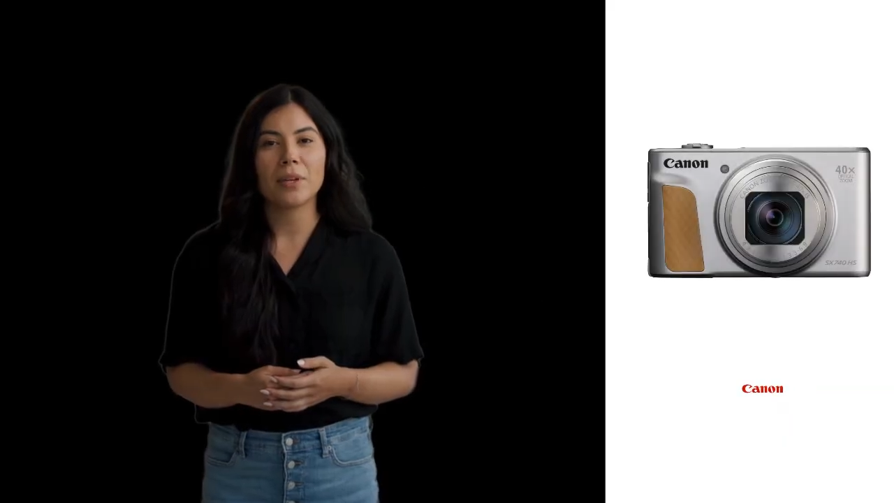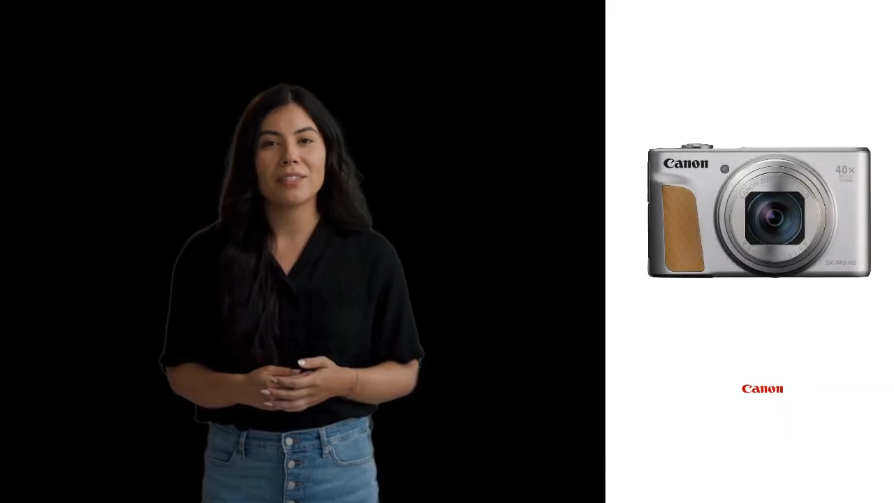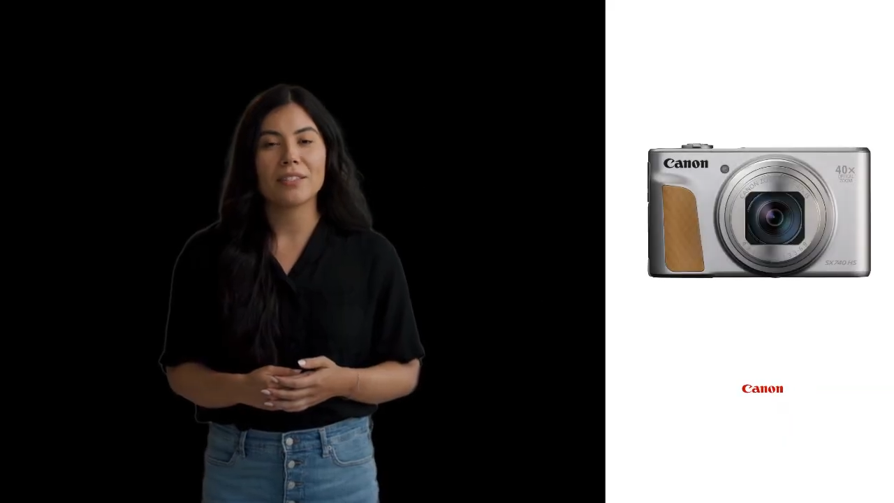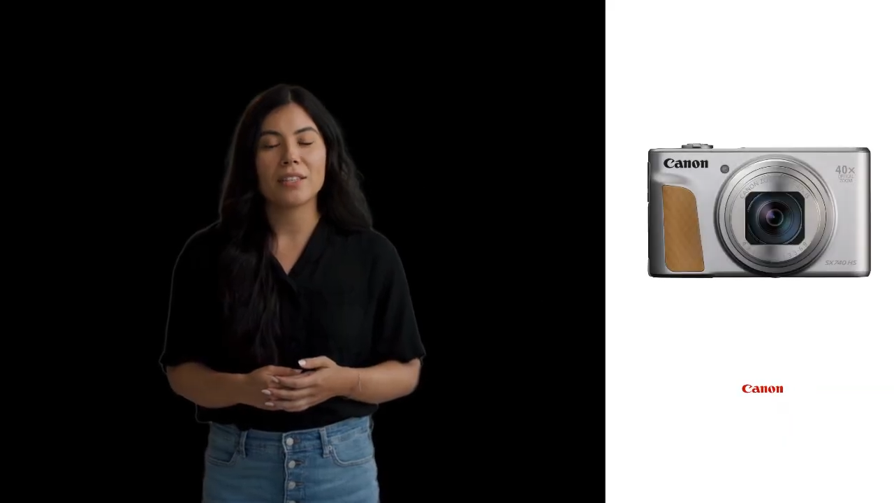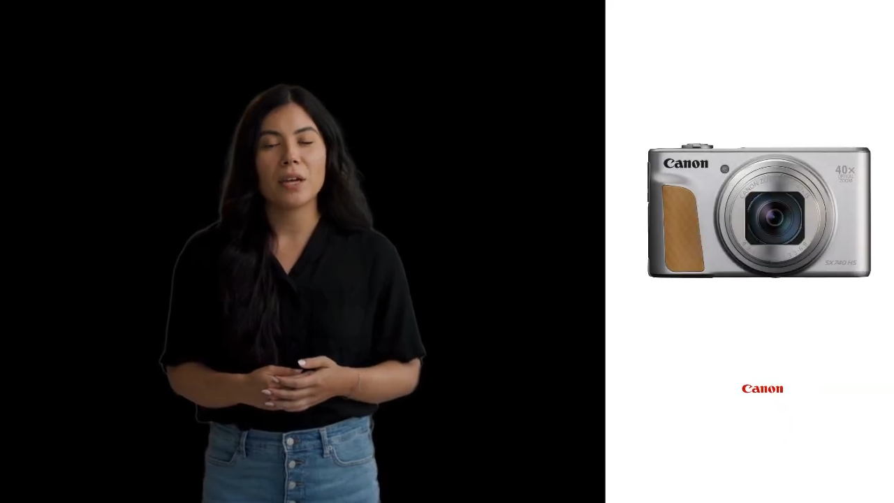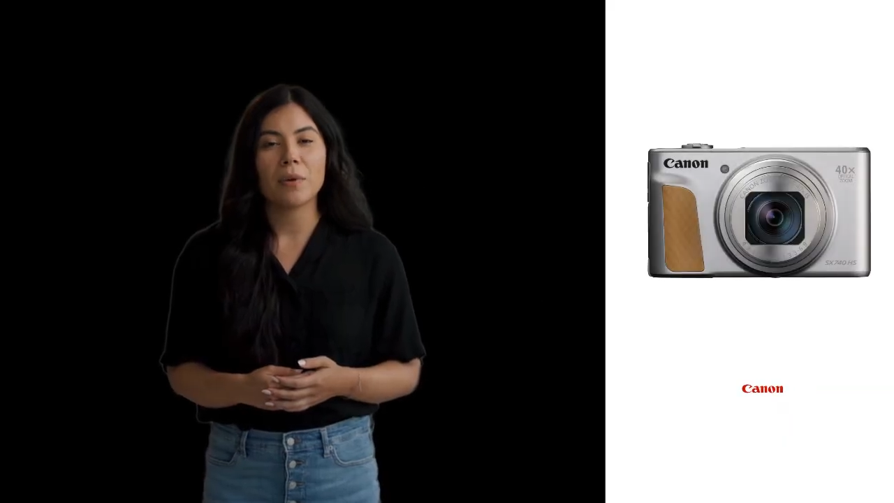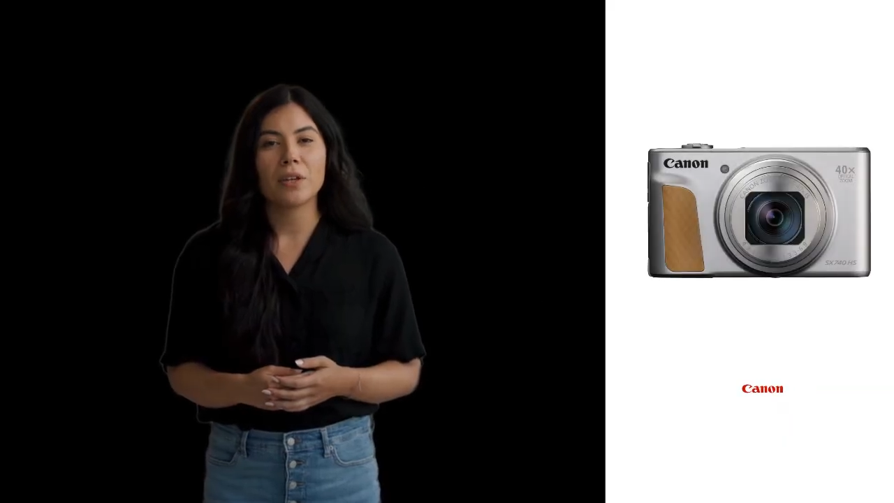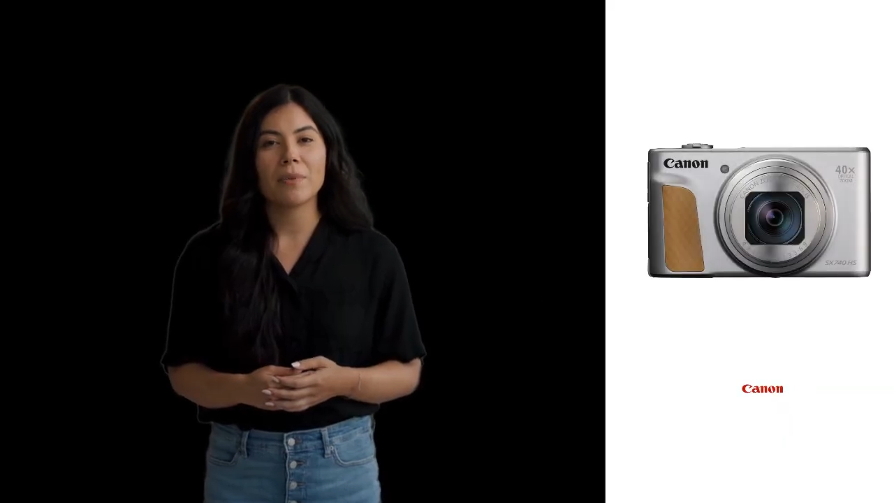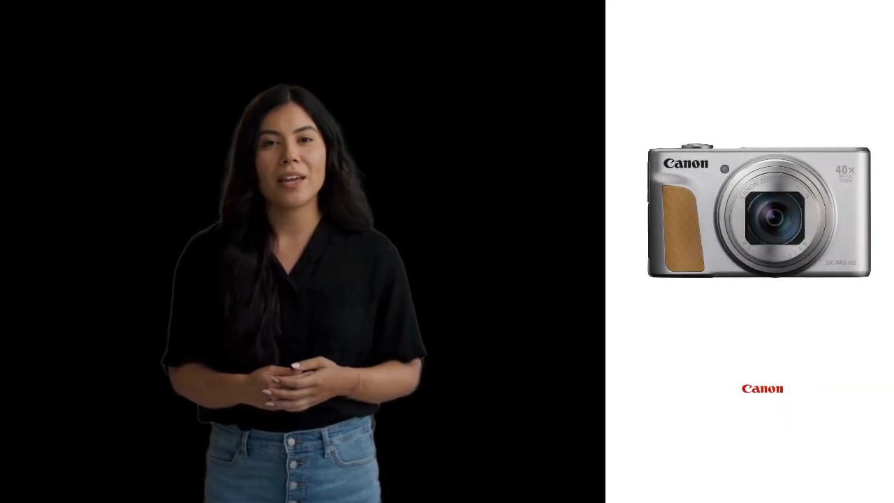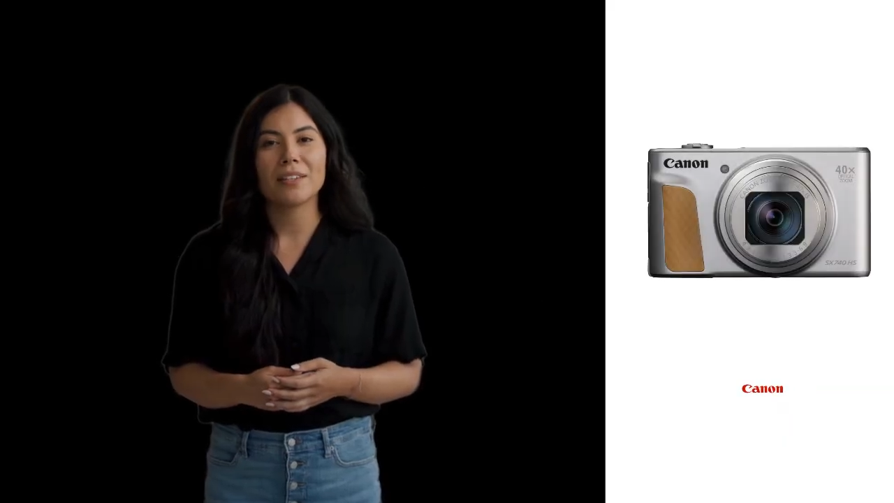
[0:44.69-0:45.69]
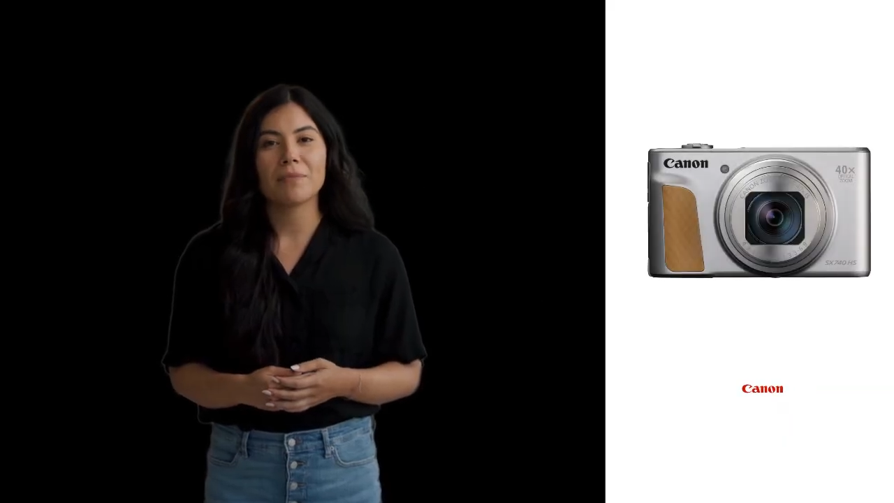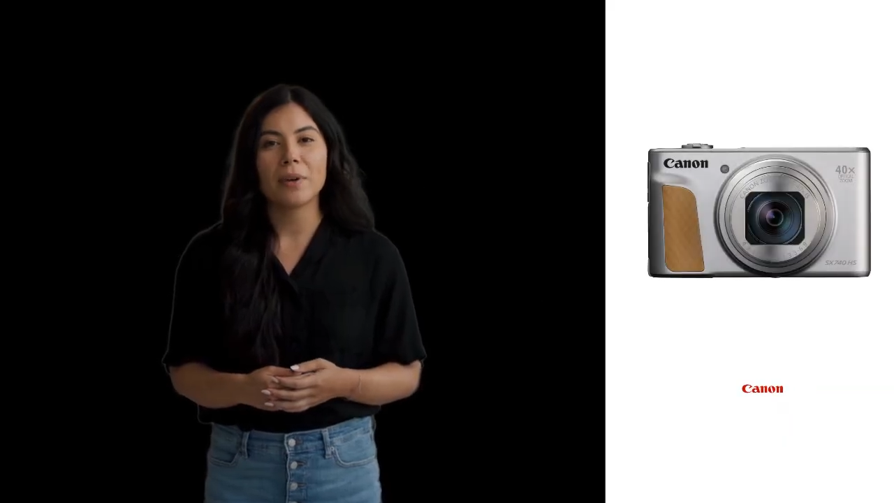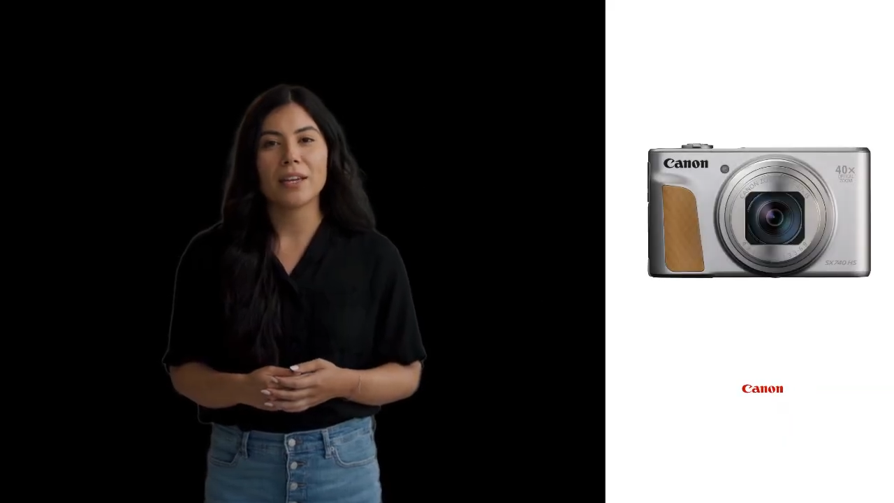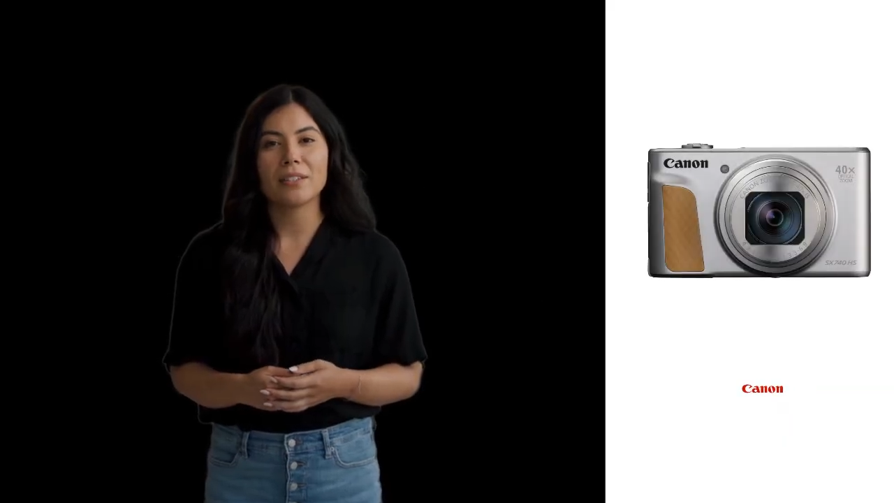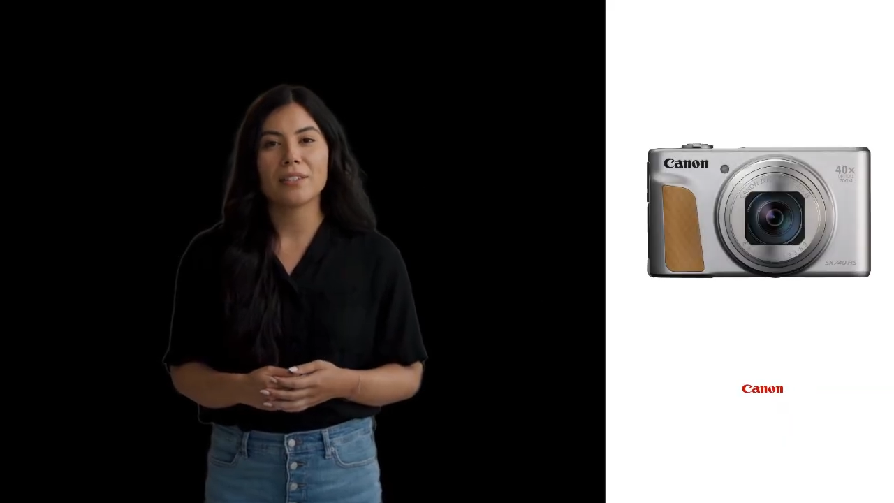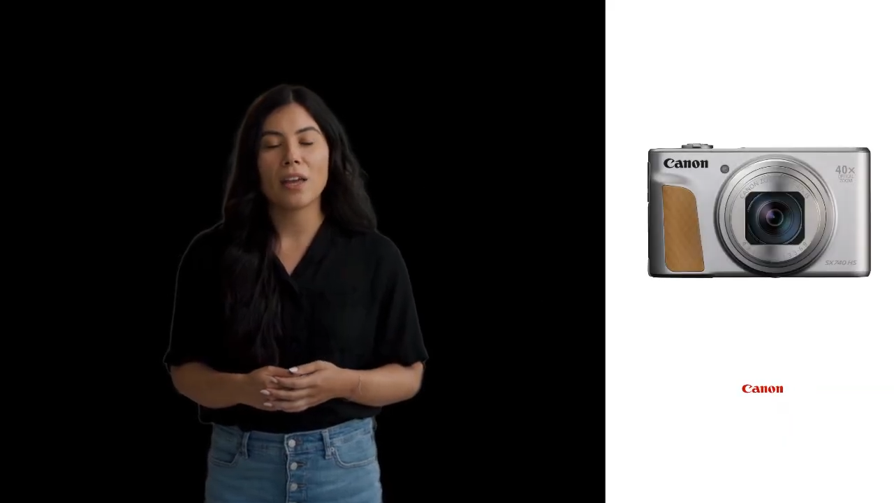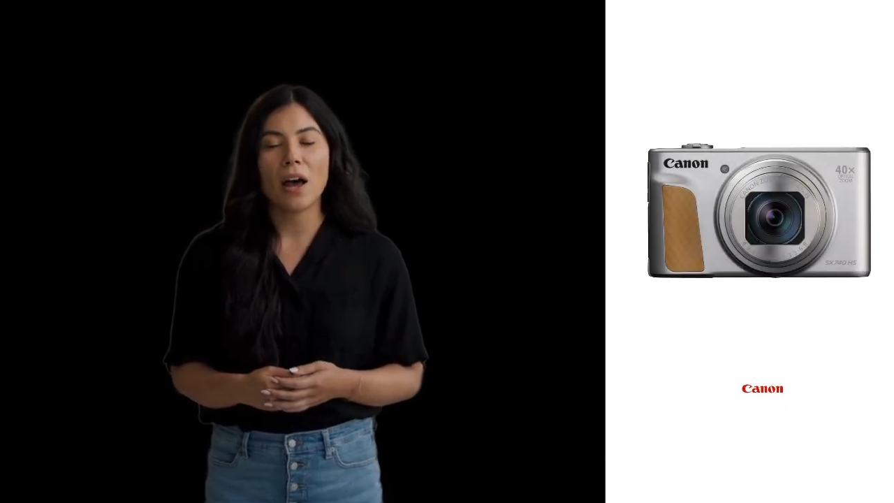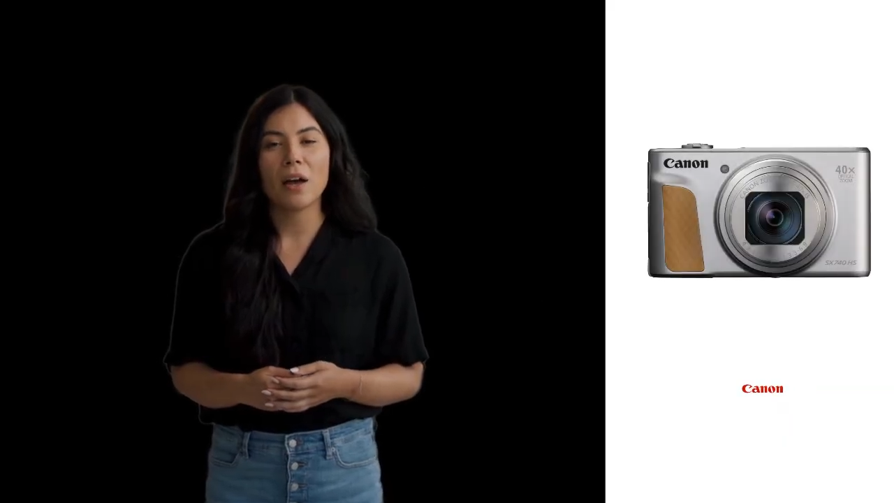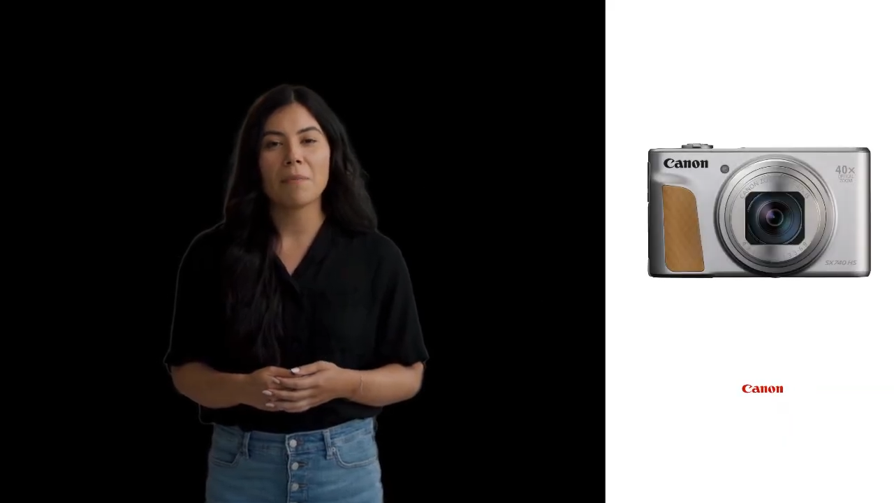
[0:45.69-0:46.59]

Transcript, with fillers: press the W P S button to